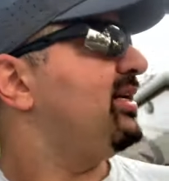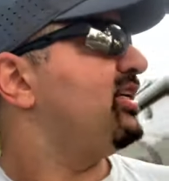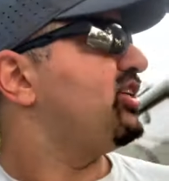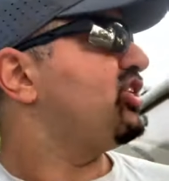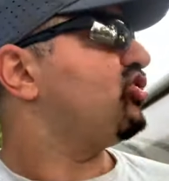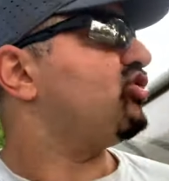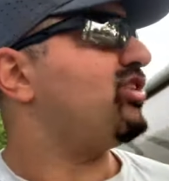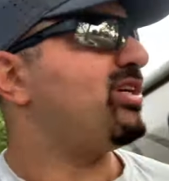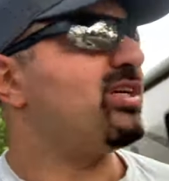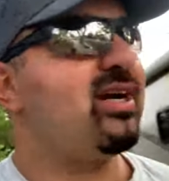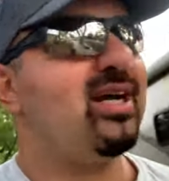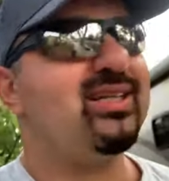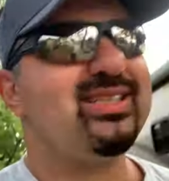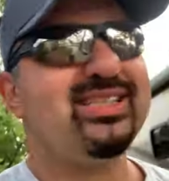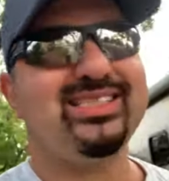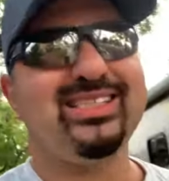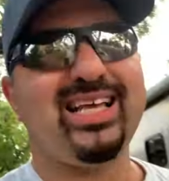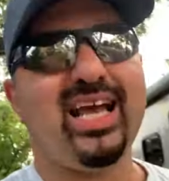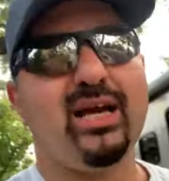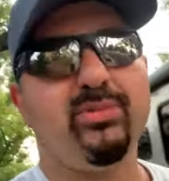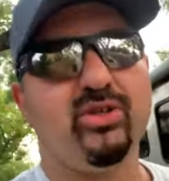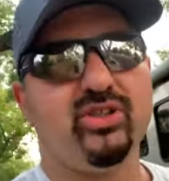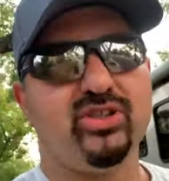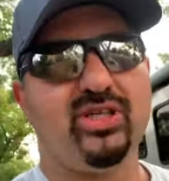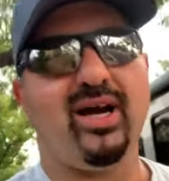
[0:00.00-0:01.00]
during
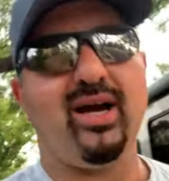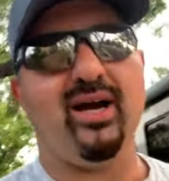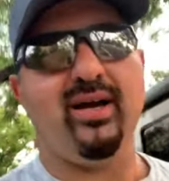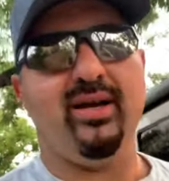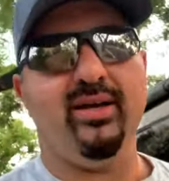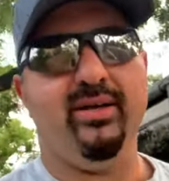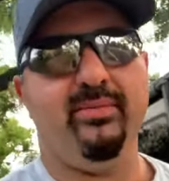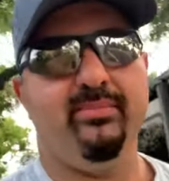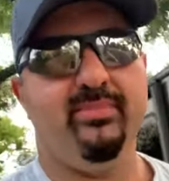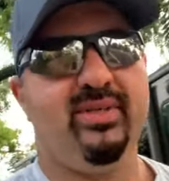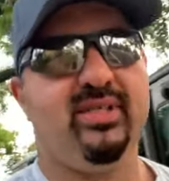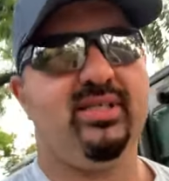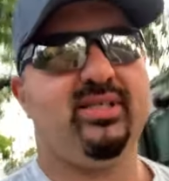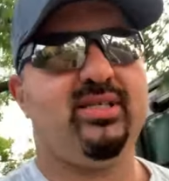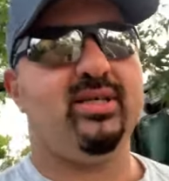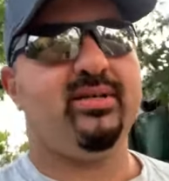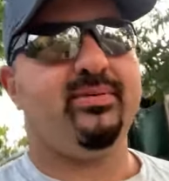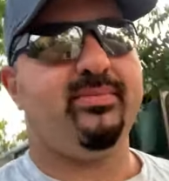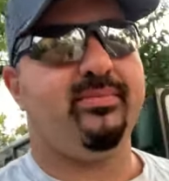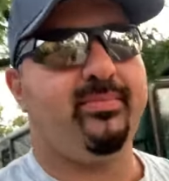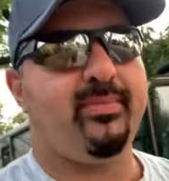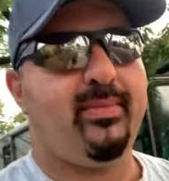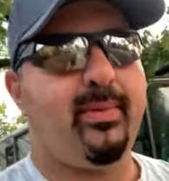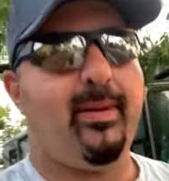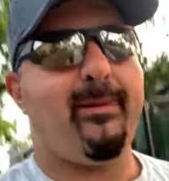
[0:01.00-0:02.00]
unstable times,
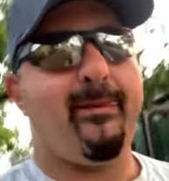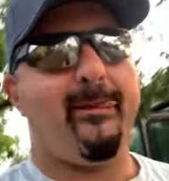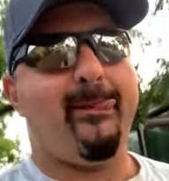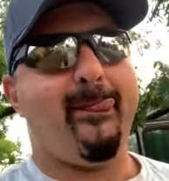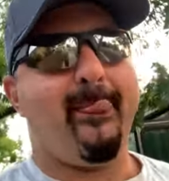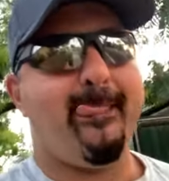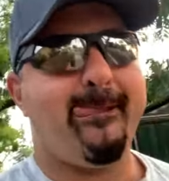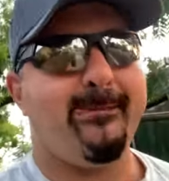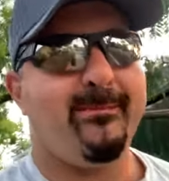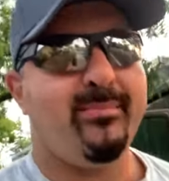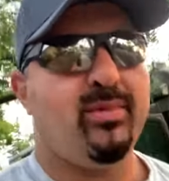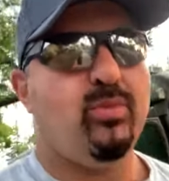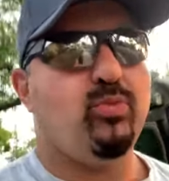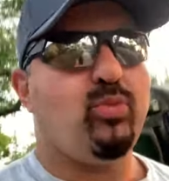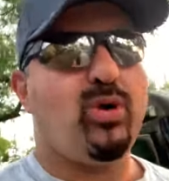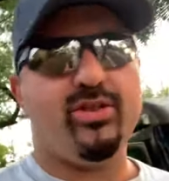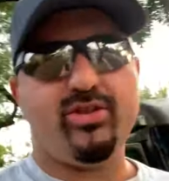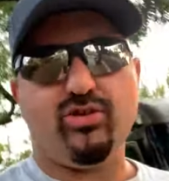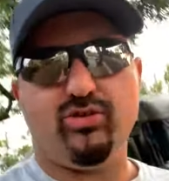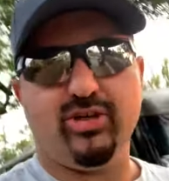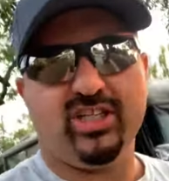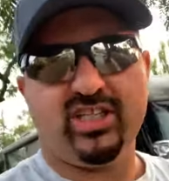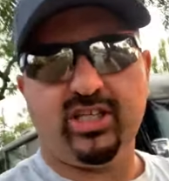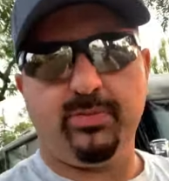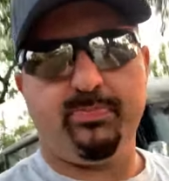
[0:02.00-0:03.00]

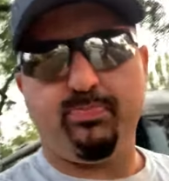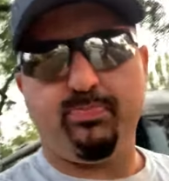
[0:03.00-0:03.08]
whether it's